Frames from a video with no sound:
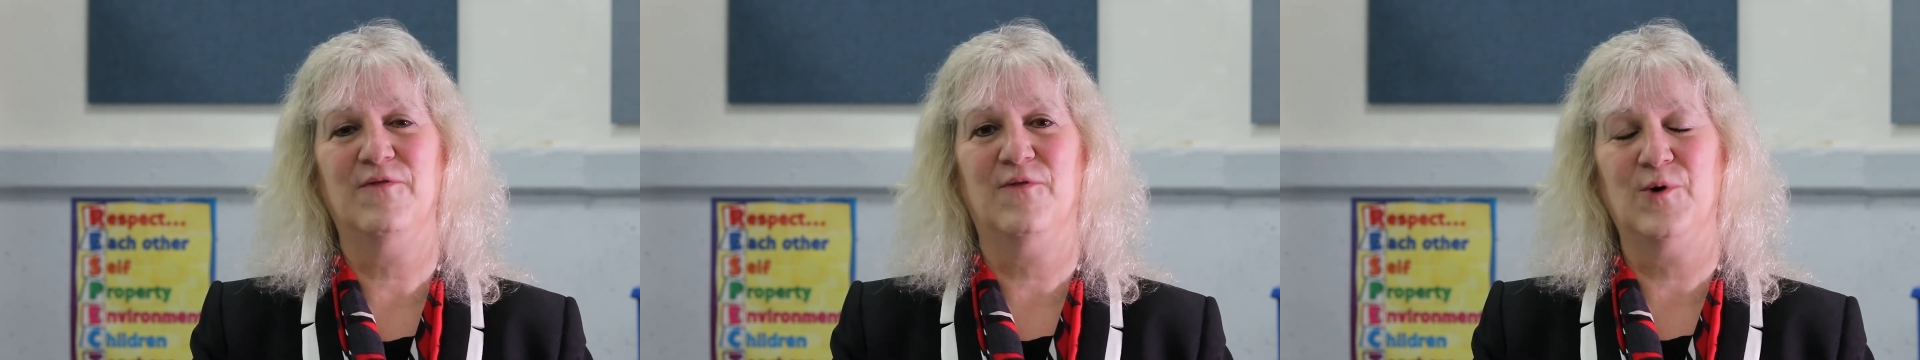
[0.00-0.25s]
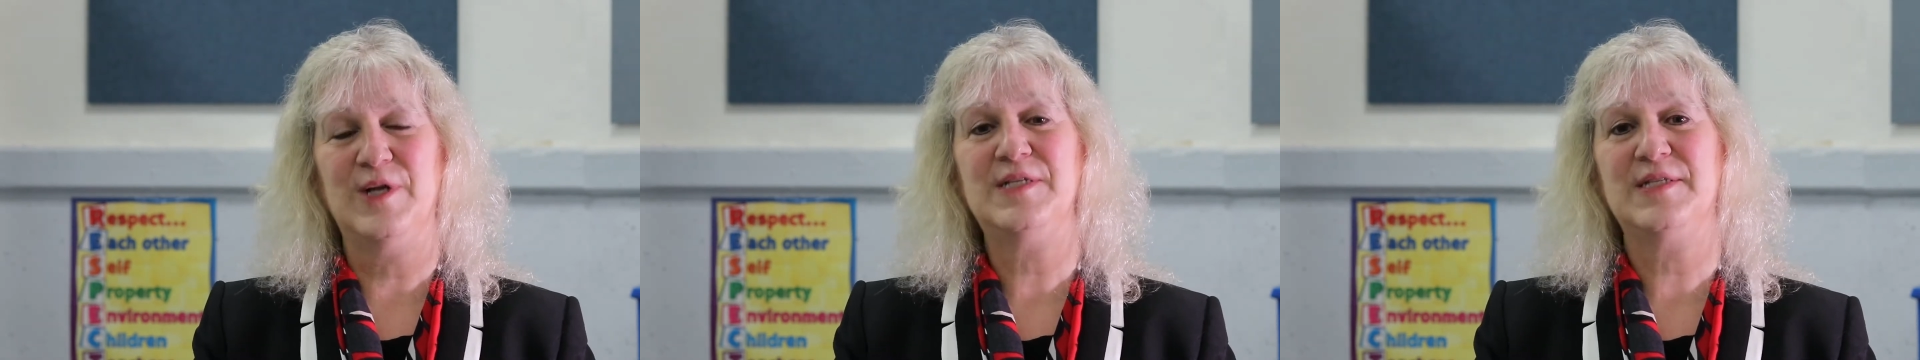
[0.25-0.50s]

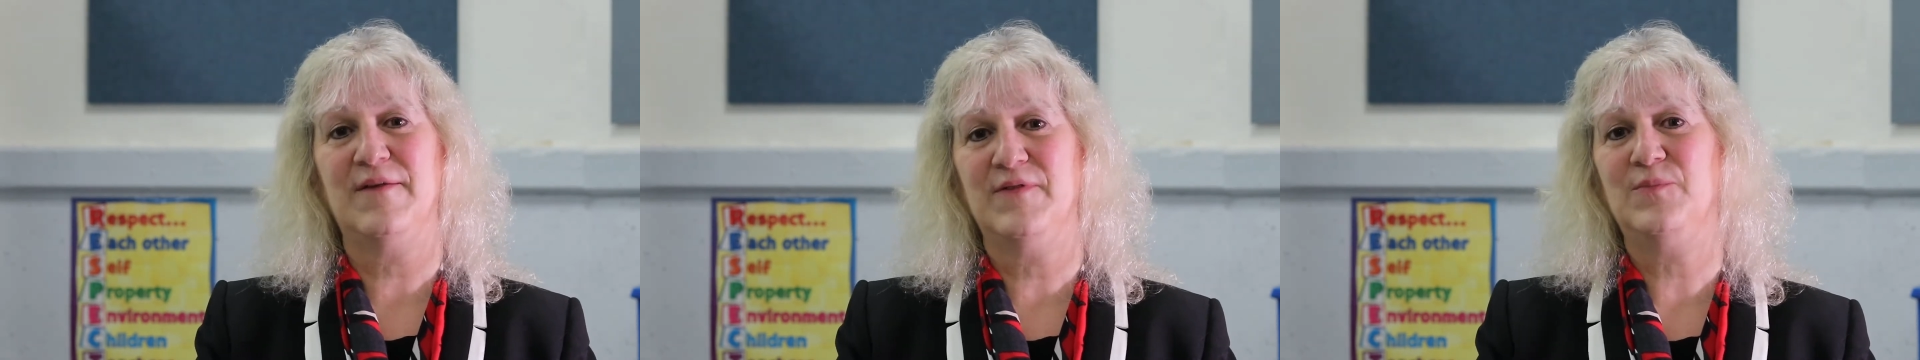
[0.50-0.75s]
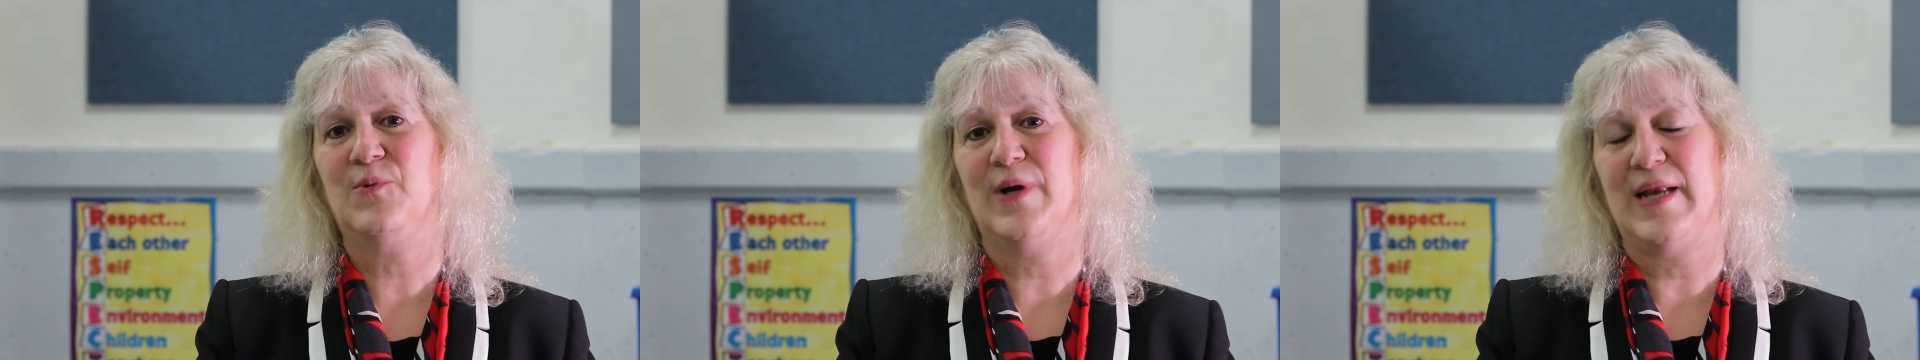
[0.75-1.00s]

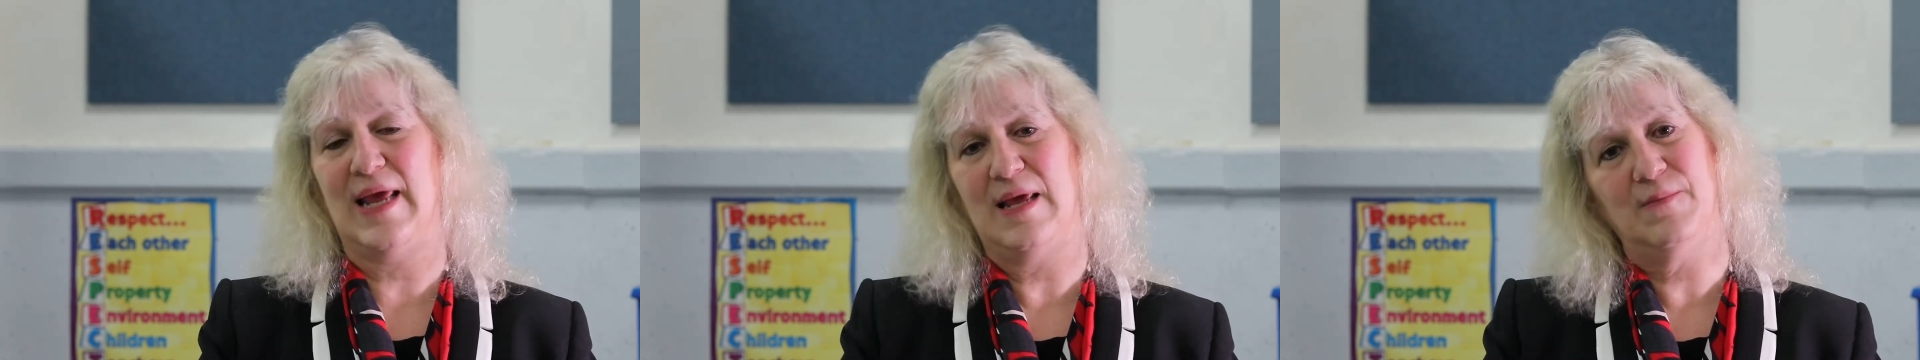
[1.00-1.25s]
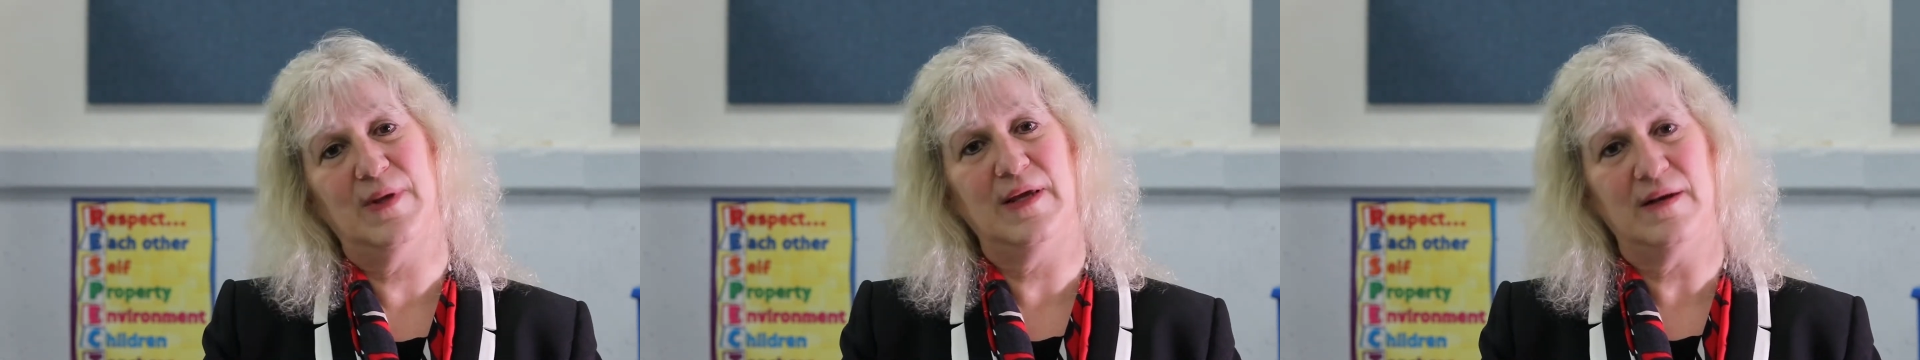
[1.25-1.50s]

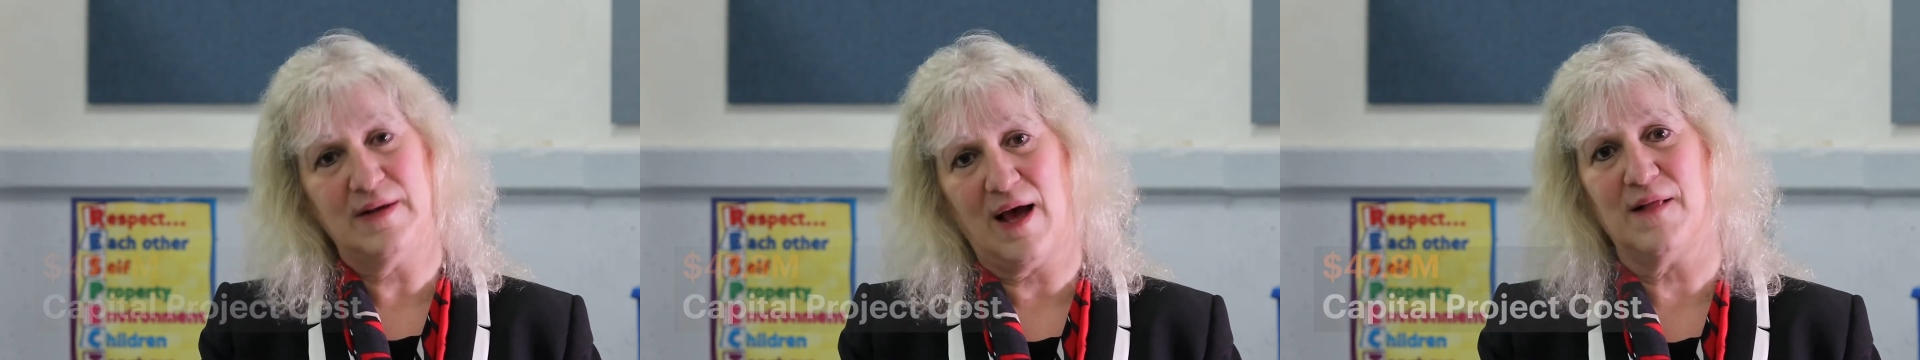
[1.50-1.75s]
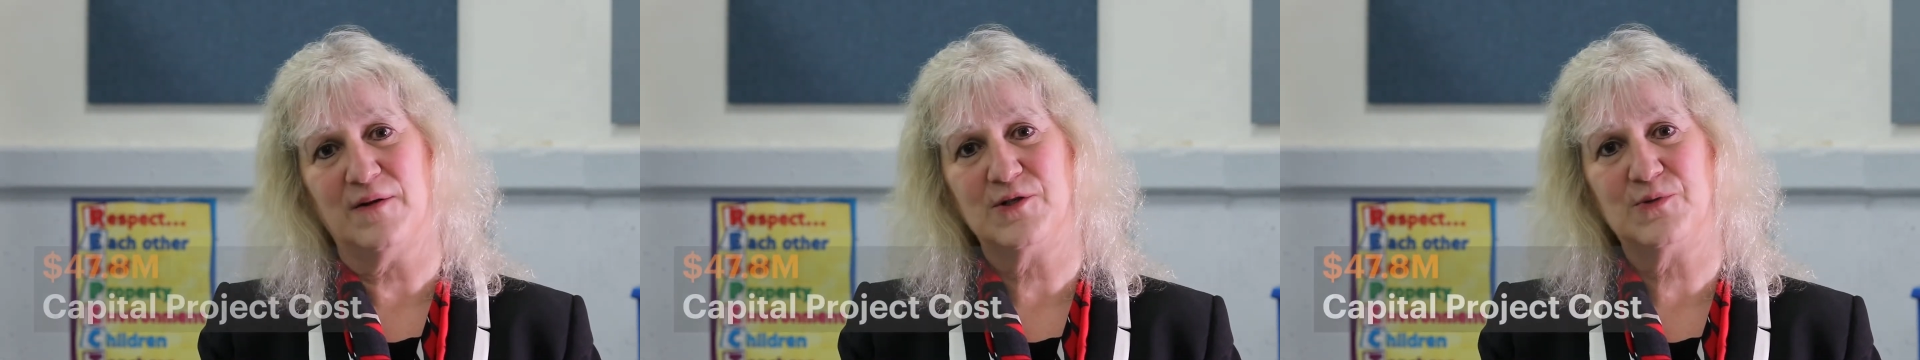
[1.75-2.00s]
$47.8 million
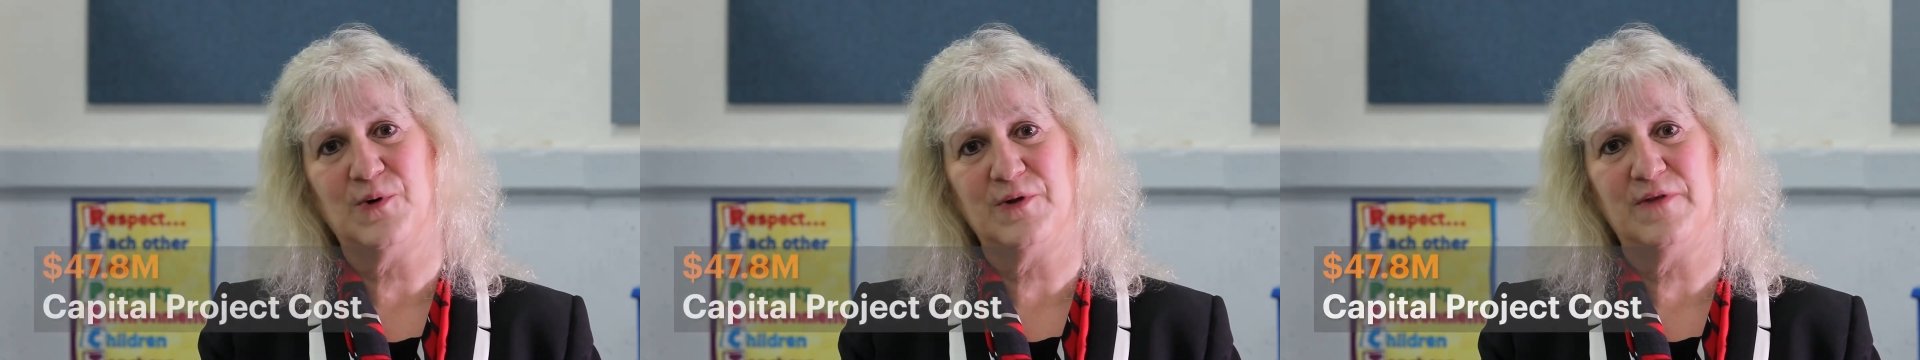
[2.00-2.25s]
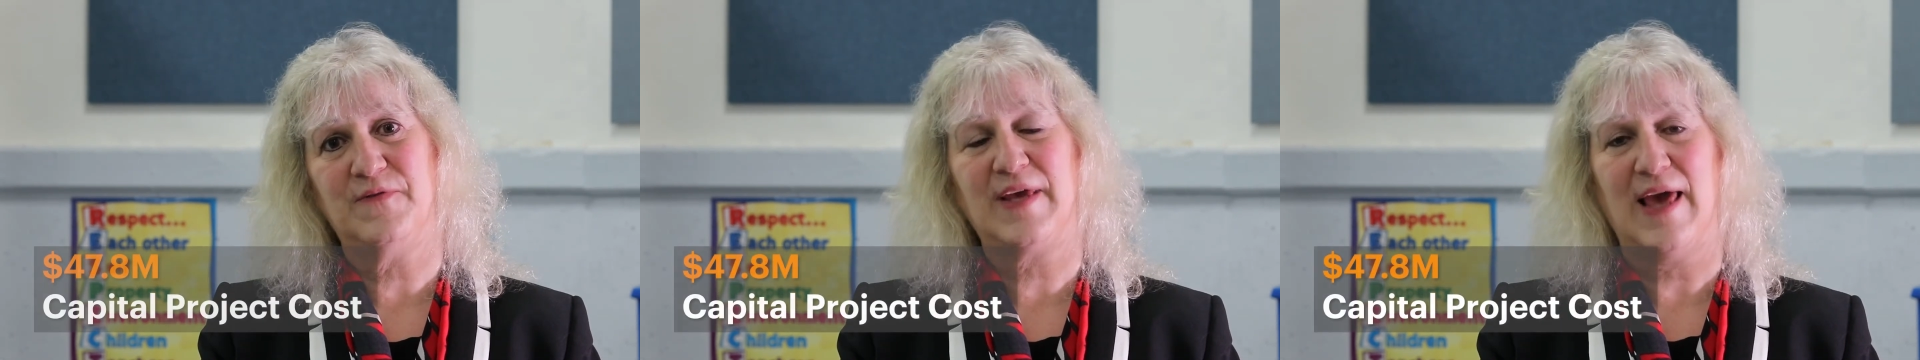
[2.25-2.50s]

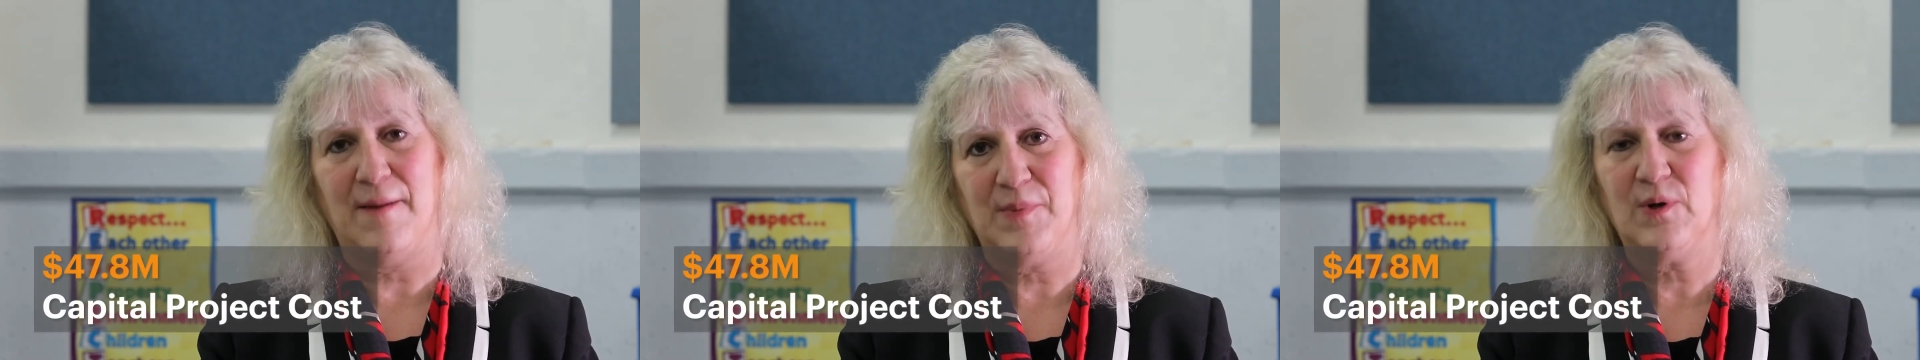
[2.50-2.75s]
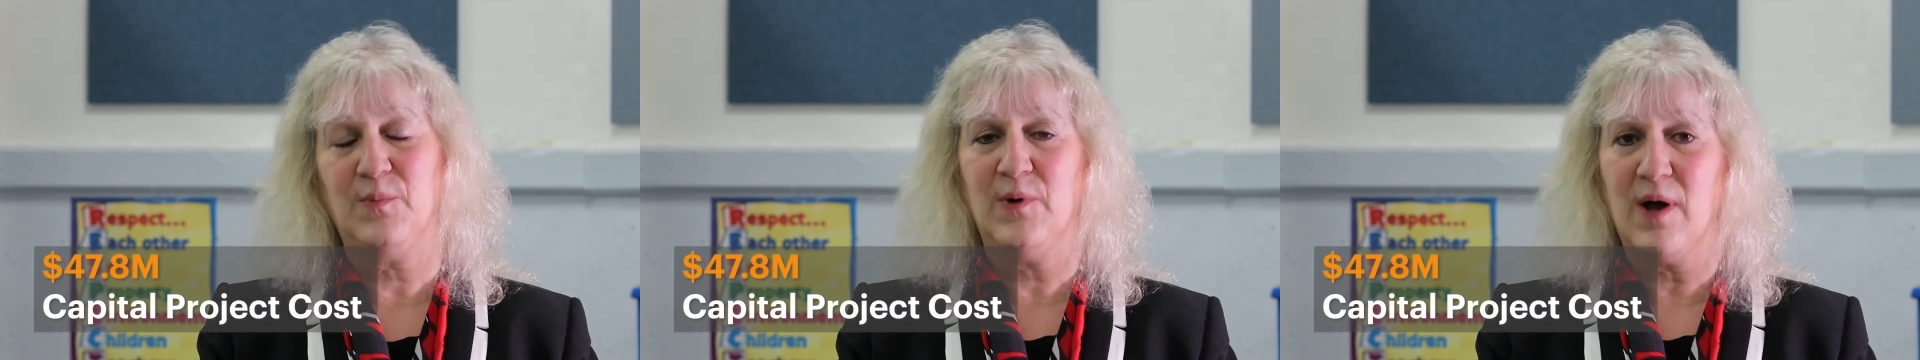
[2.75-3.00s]
worth of a
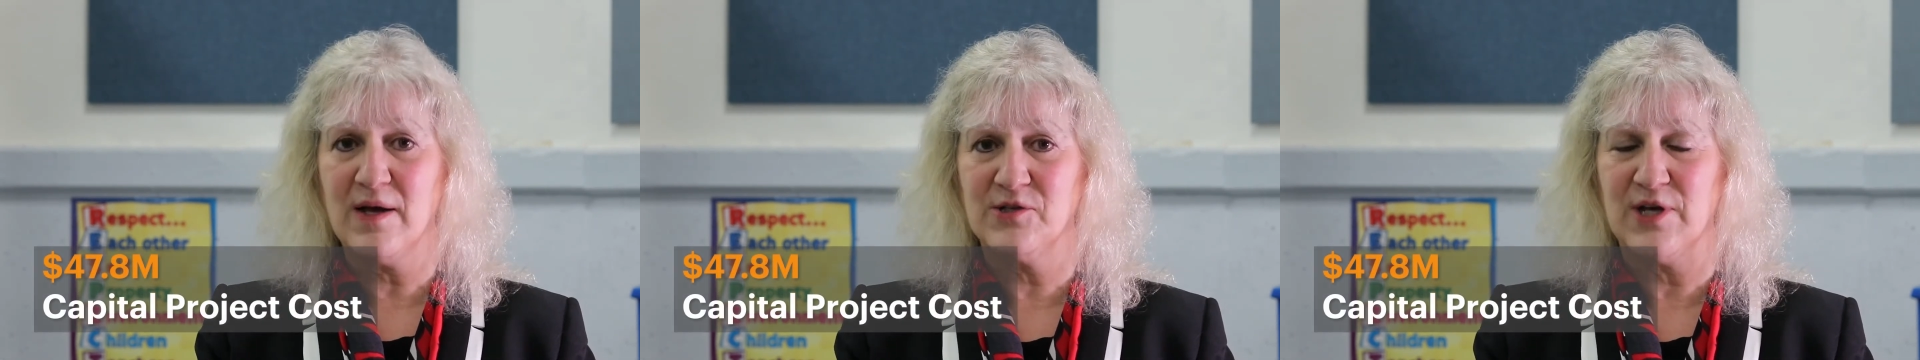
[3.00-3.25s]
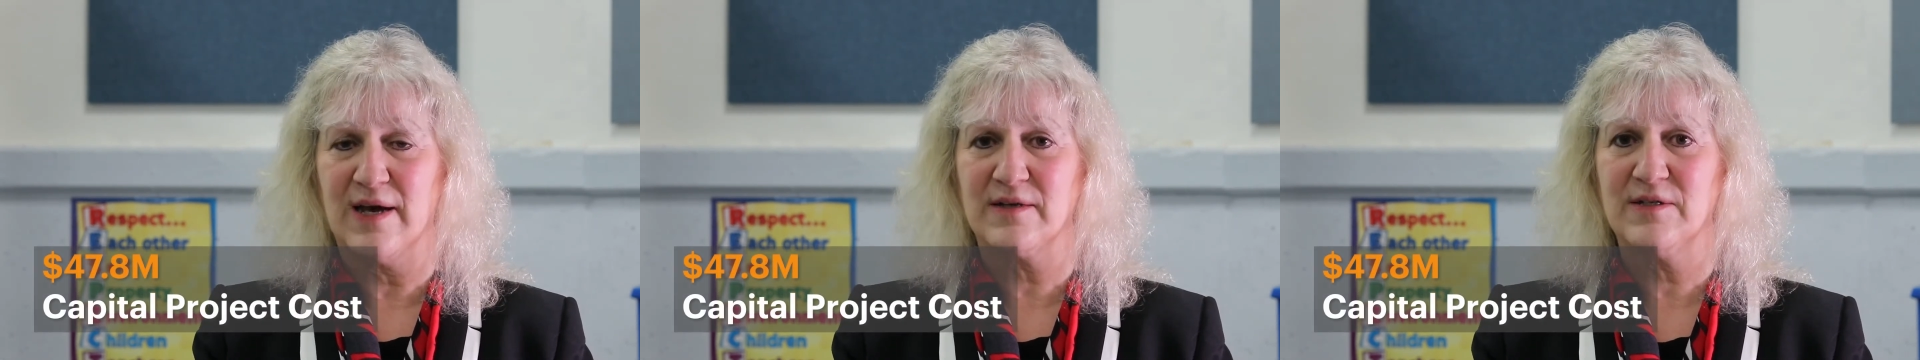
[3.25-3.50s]
capital
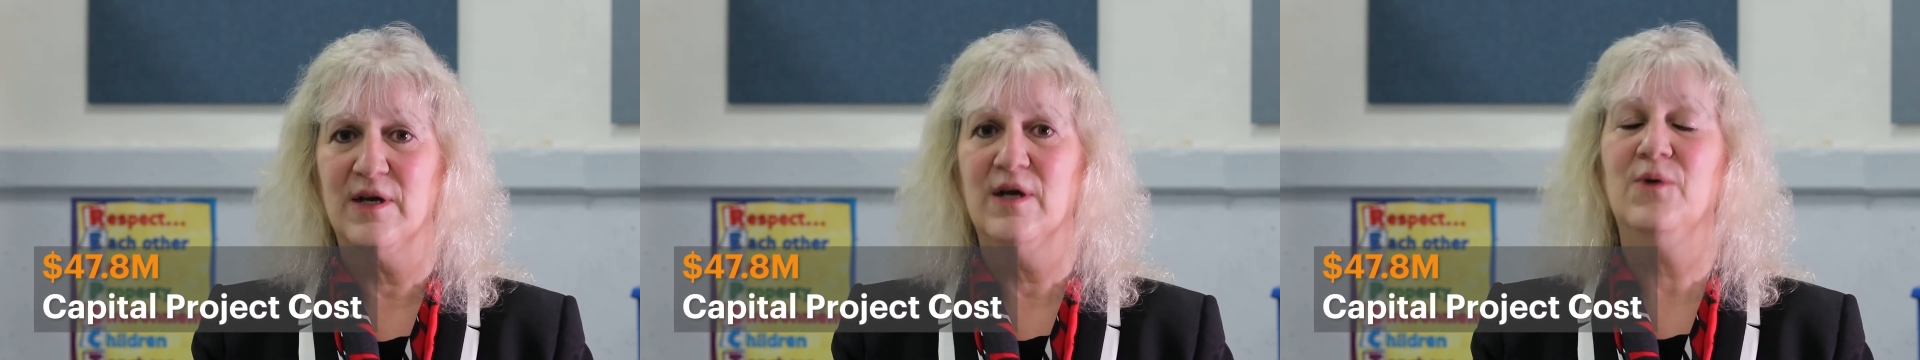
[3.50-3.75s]
project